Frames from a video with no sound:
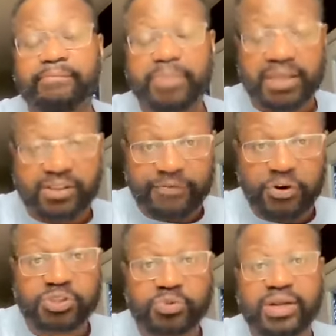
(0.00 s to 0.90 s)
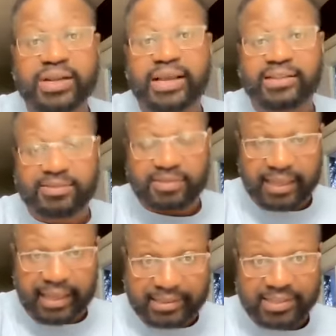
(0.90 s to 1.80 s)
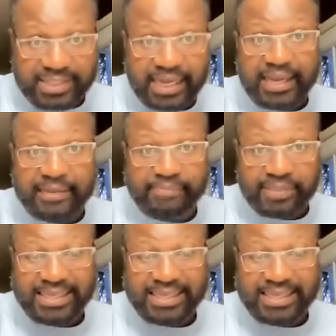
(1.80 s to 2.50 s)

being the first one at, at the time.